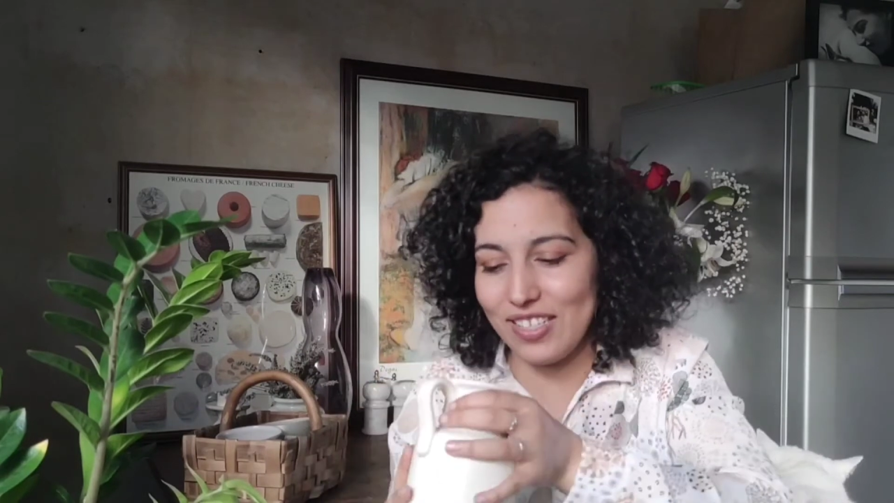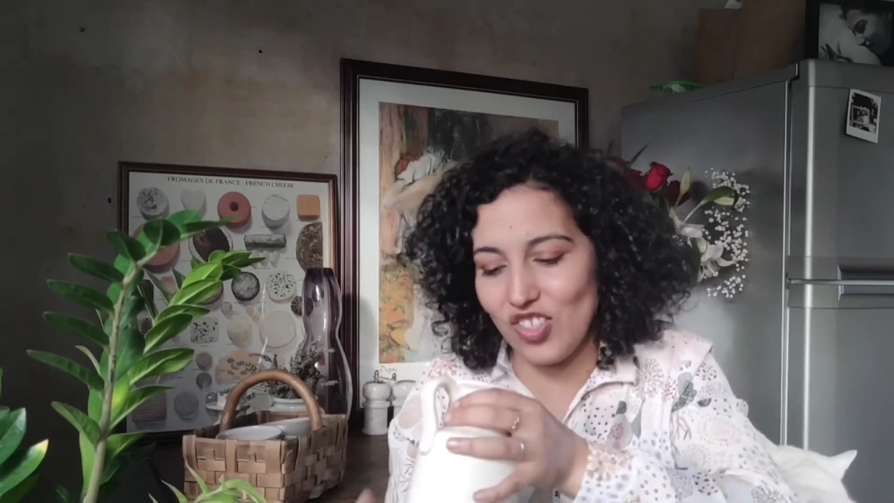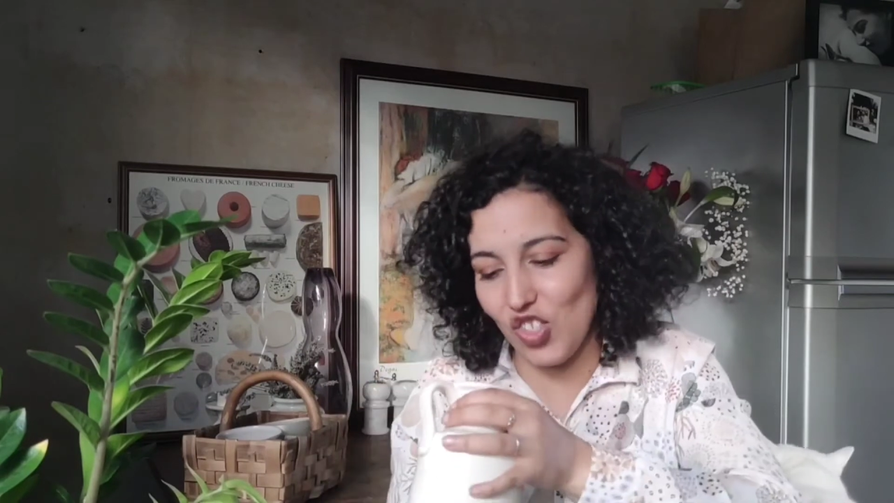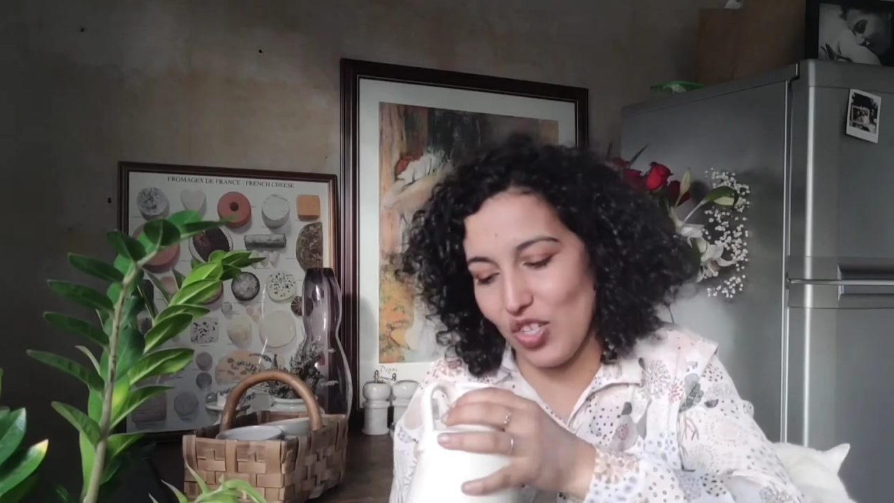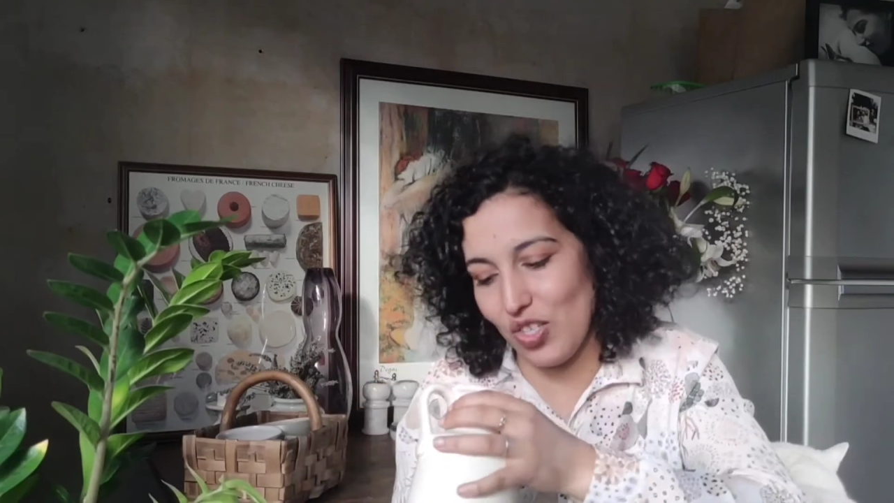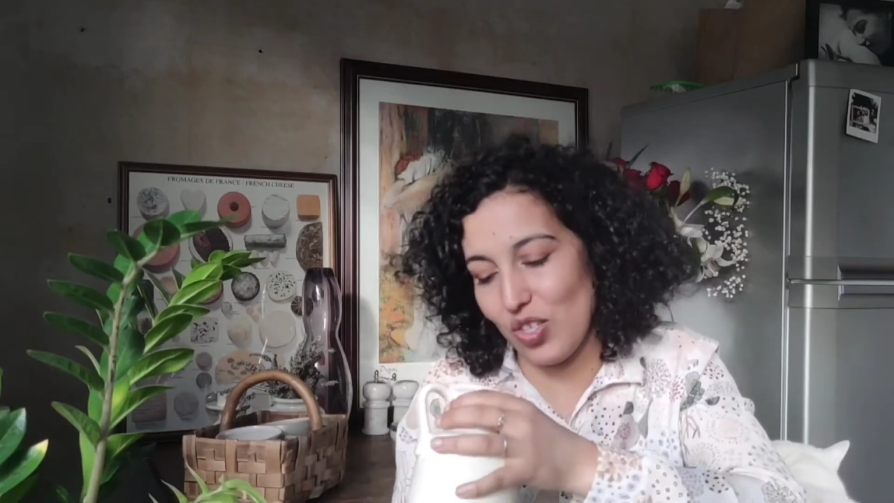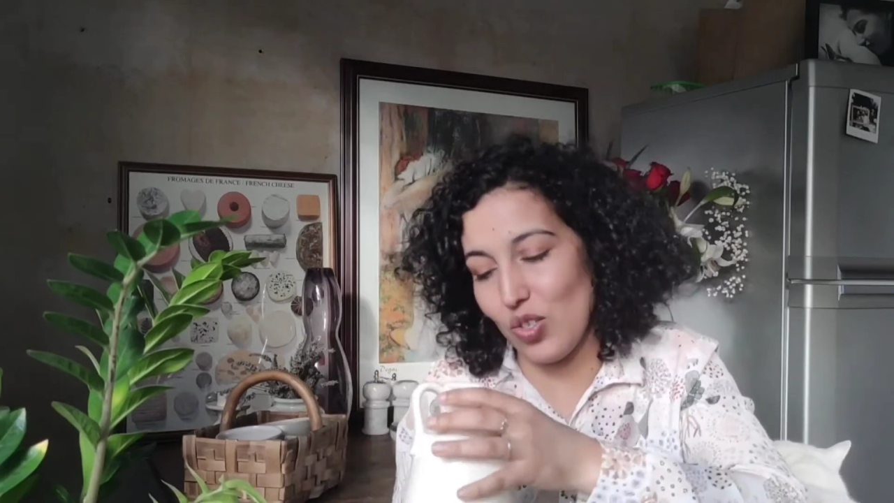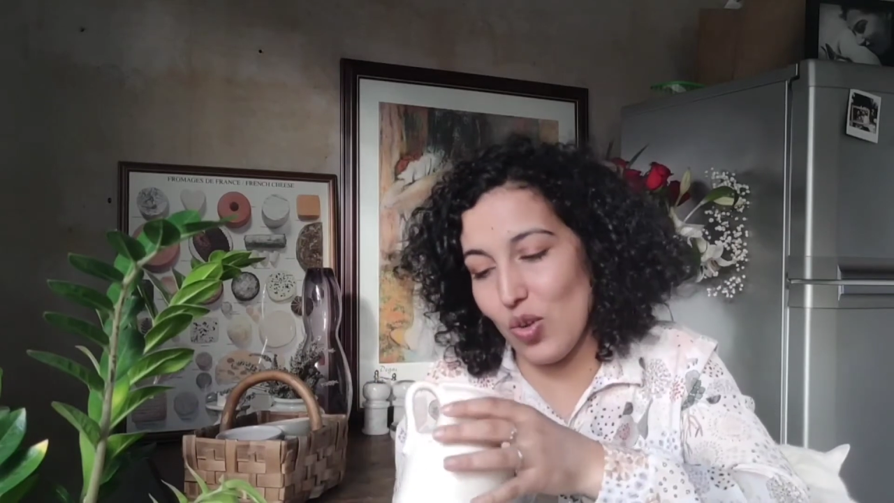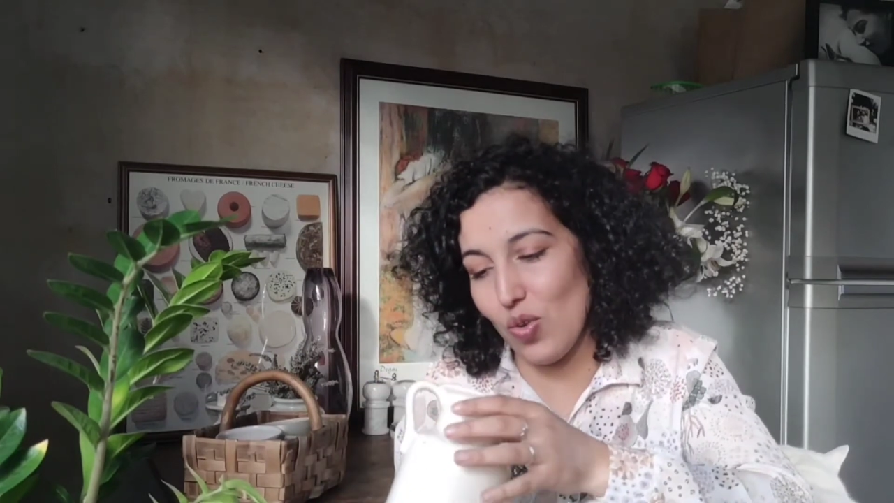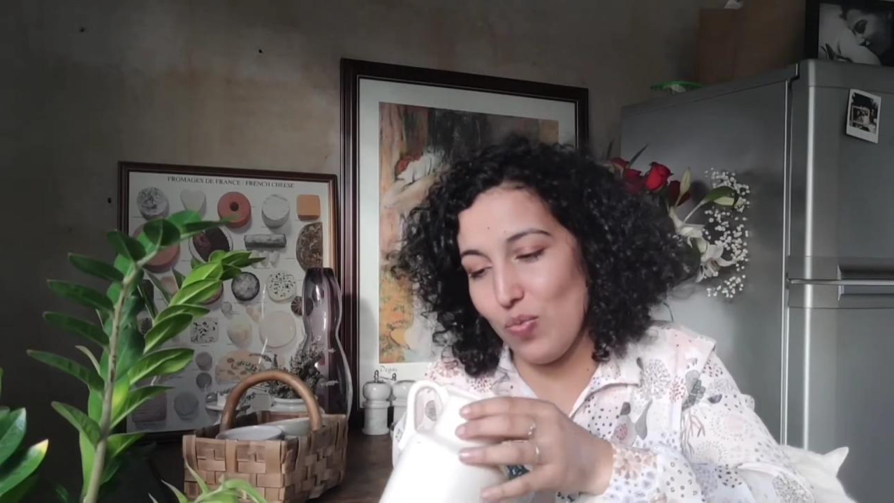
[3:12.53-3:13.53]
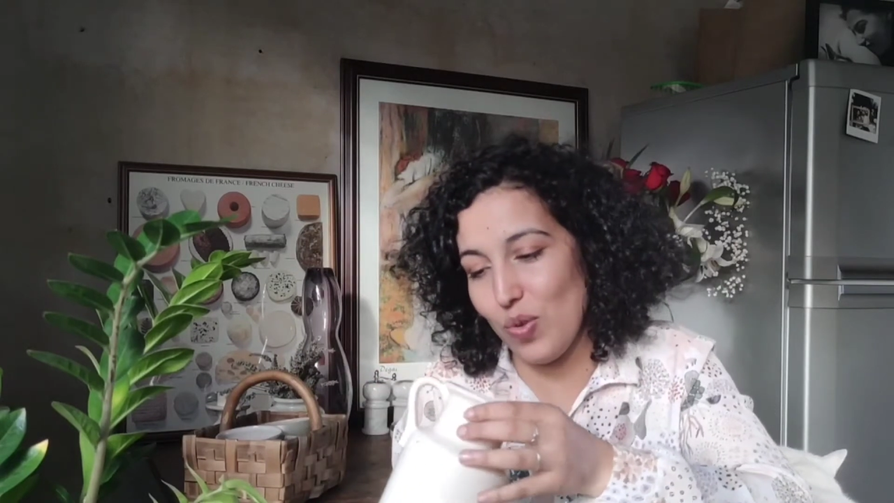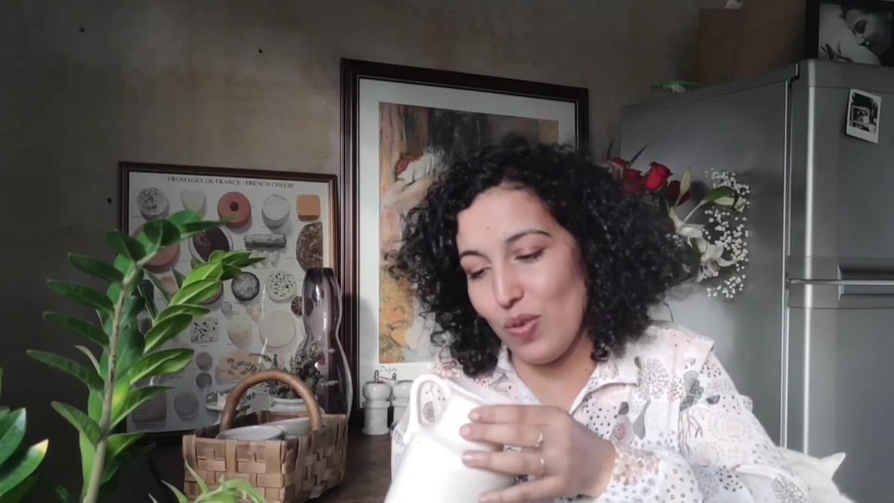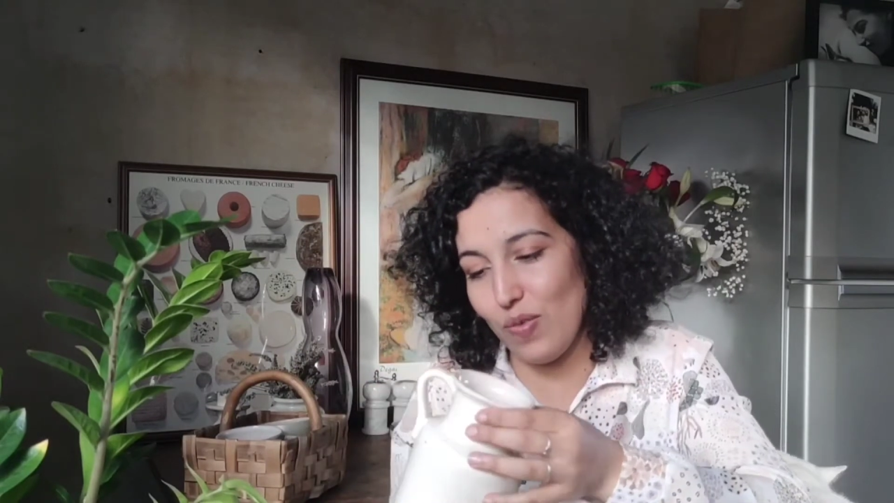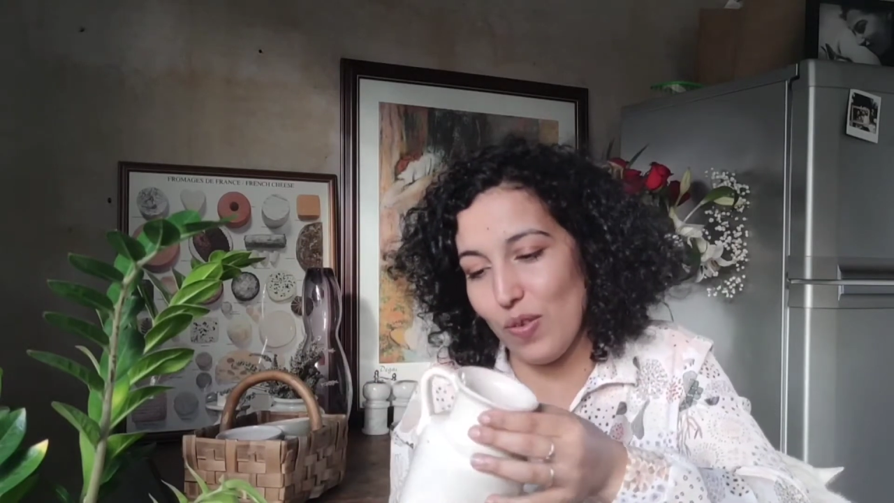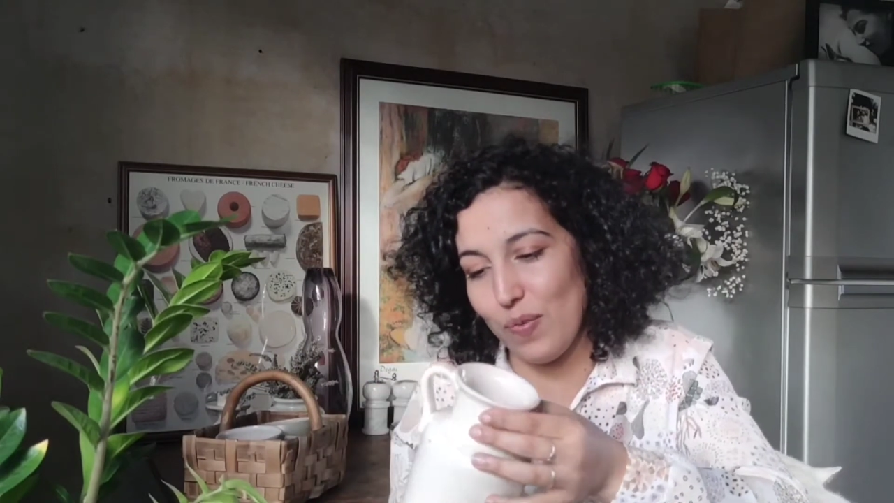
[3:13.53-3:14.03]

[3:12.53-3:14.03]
It's just so beautiful.